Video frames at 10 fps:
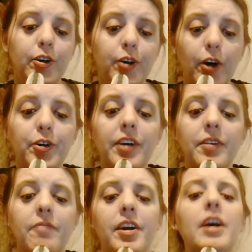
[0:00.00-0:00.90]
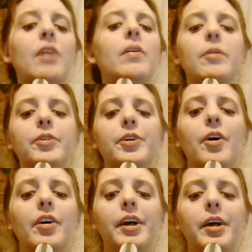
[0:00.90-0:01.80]
search out the video he was
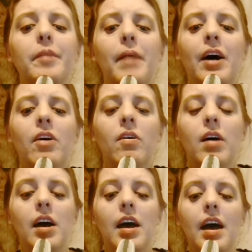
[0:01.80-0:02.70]
talking about.